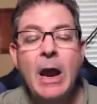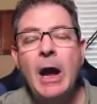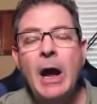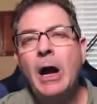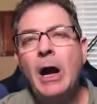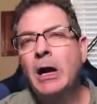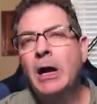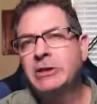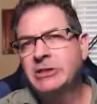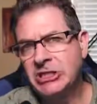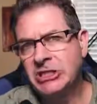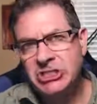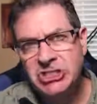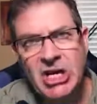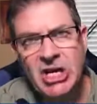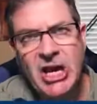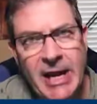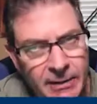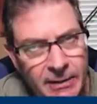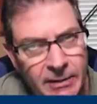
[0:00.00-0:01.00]
It's a
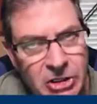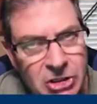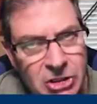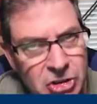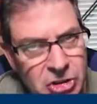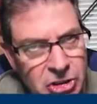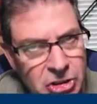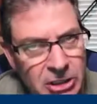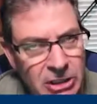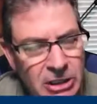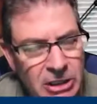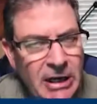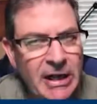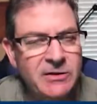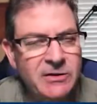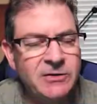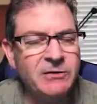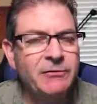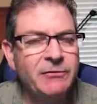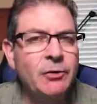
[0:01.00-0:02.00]
challenge. It has
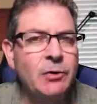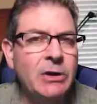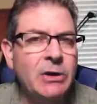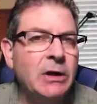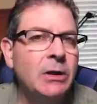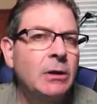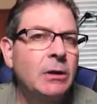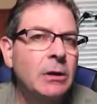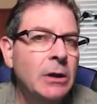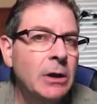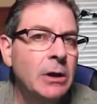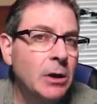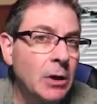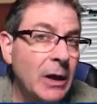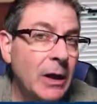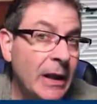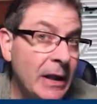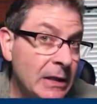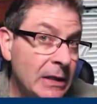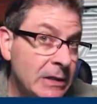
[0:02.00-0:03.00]
a very clear
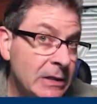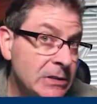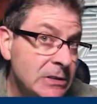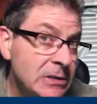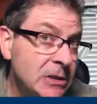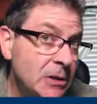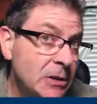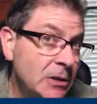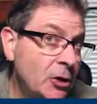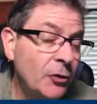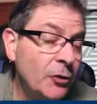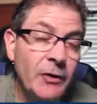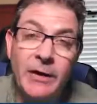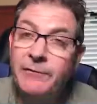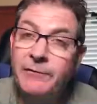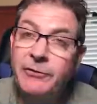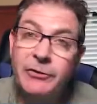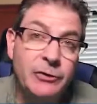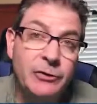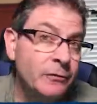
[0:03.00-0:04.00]
end. You only have
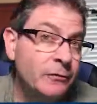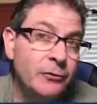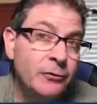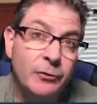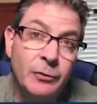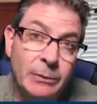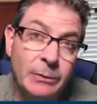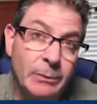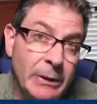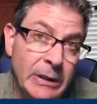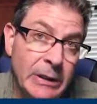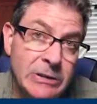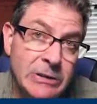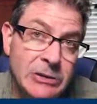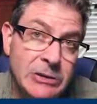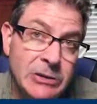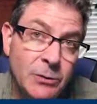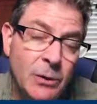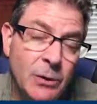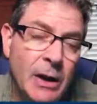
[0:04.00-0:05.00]
to do it for three
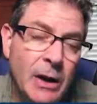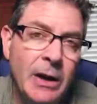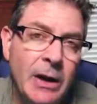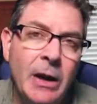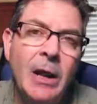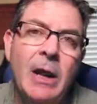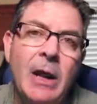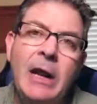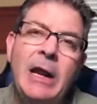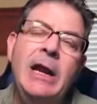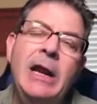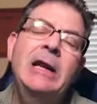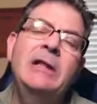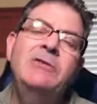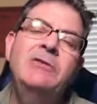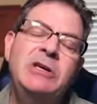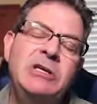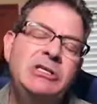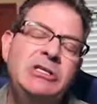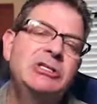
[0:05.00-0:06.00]
minutes, right? And it
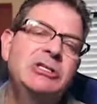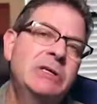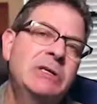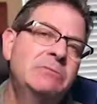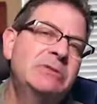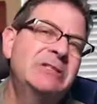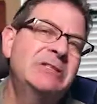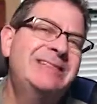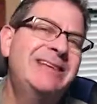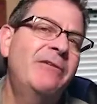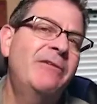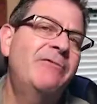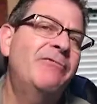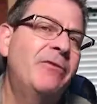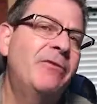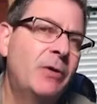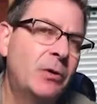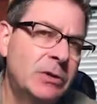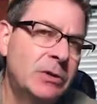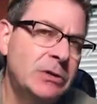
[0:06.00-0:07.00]
teaches them to stay
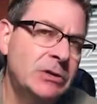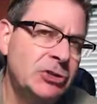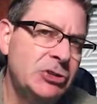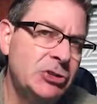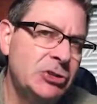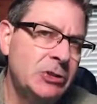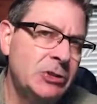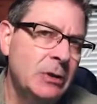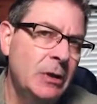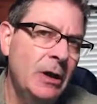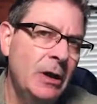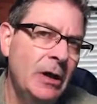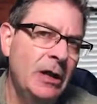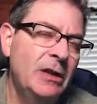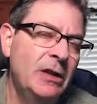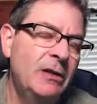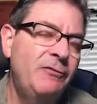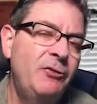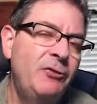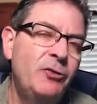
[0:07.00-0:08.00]
focused. And
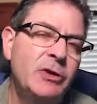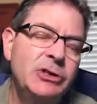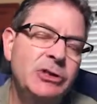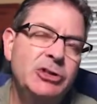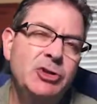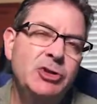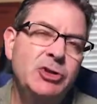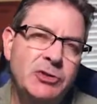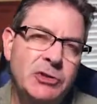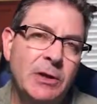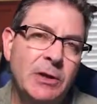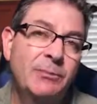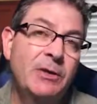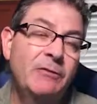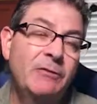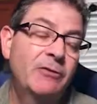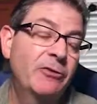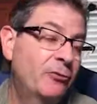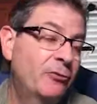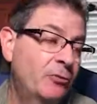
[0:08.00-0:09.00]
if you can do something
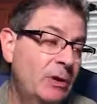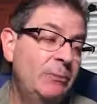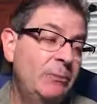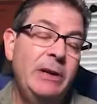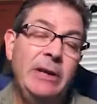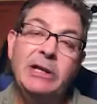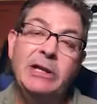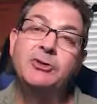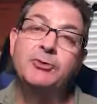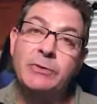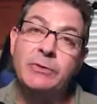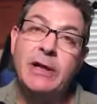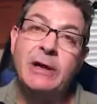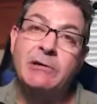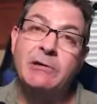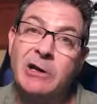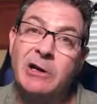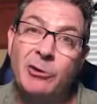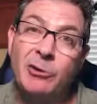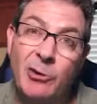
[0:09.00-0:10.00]
for three minutes without
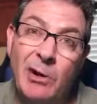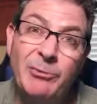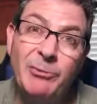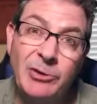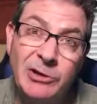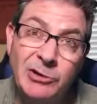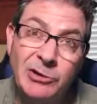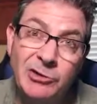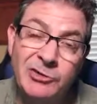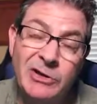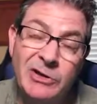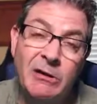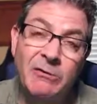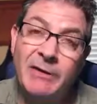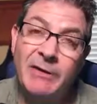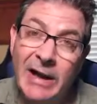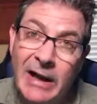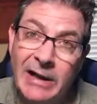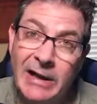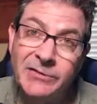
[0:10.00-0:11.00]
interrupting yourself,
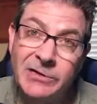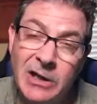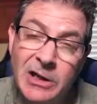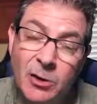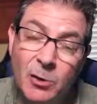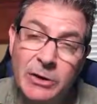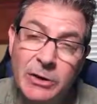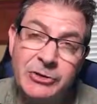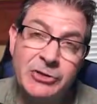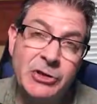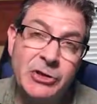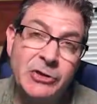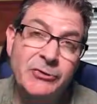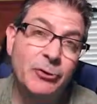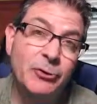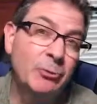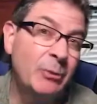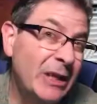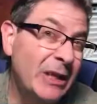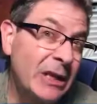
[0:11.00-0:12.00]
asking questions
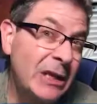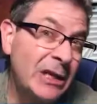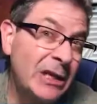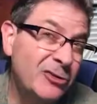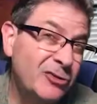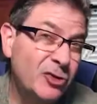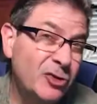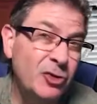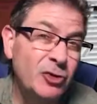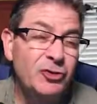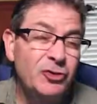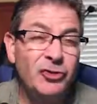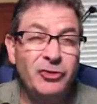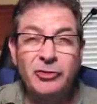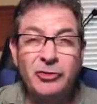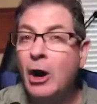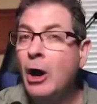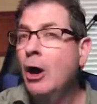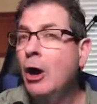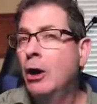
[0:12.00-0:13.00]
or making excuses
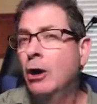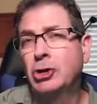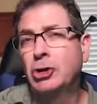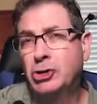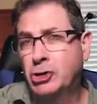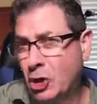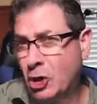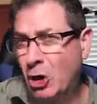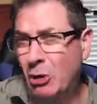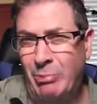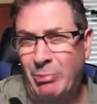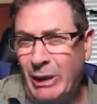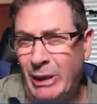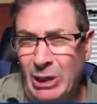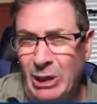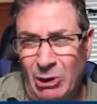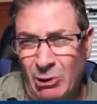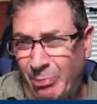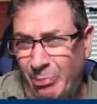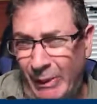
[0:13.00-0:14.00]
or sharpening
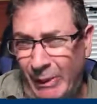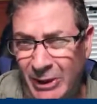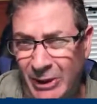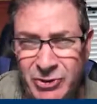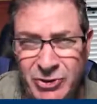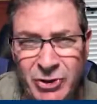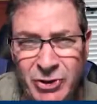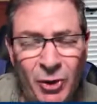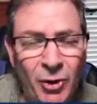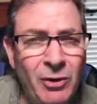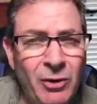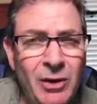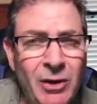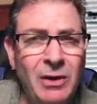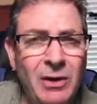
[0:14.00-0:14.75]
your pencil,